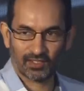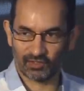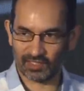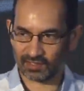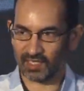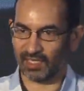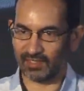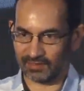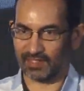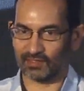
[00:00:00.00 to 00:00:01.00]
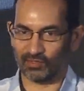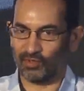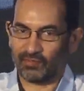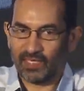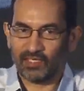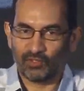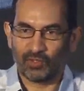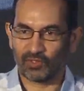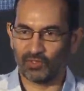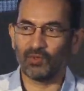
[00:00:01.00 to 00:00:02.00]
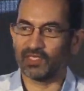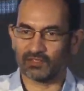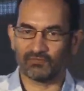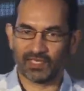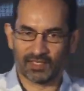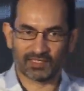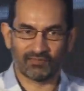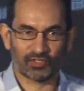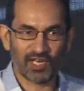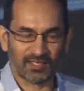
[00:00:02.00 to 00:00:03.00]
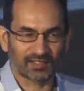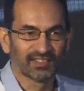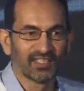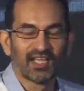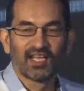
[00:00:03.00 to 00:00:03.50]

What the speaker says: Now this guy says, oh, I don't know what to do. I said, fine, let's have a chat.